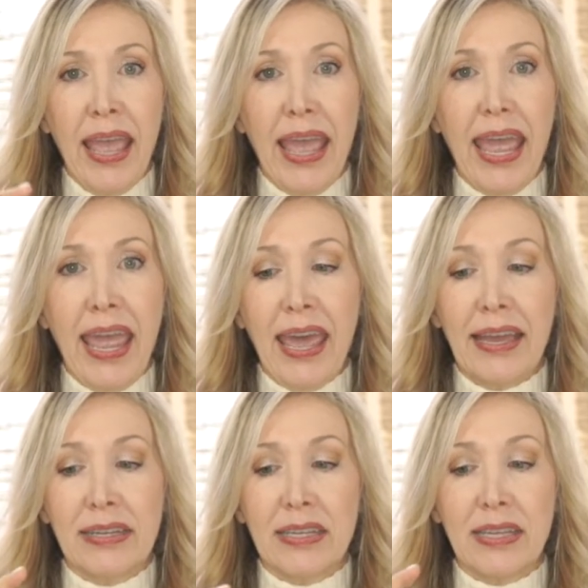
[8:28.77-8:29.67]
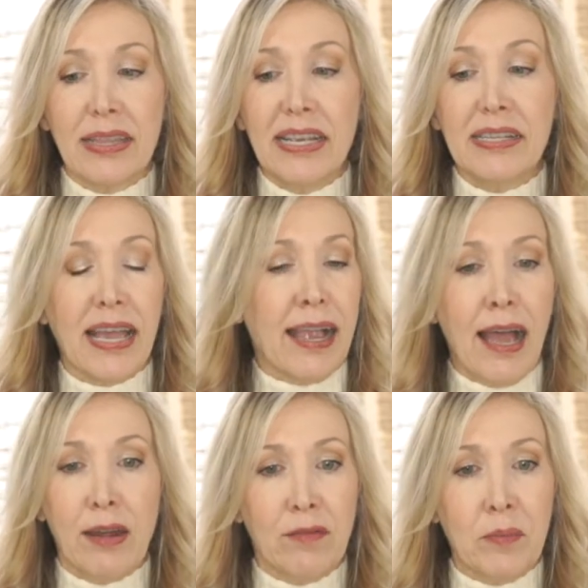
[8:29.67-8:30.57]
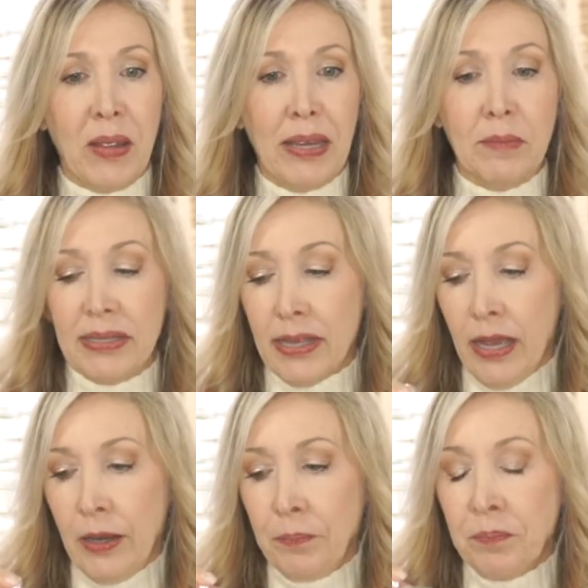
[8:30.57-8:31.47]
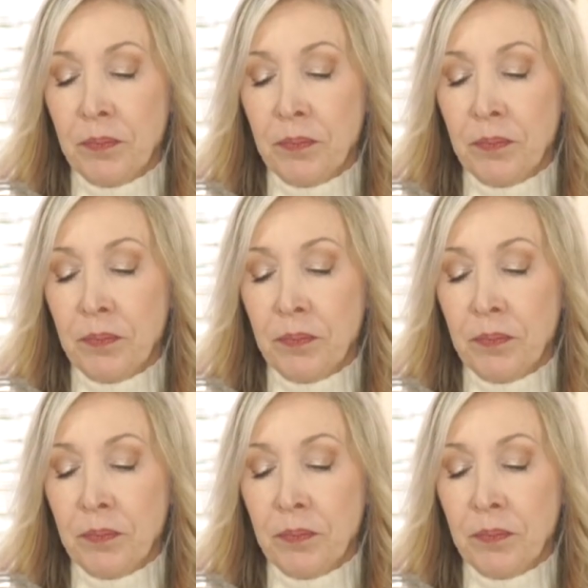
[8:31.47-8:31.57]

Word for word: and these I got from Amazon.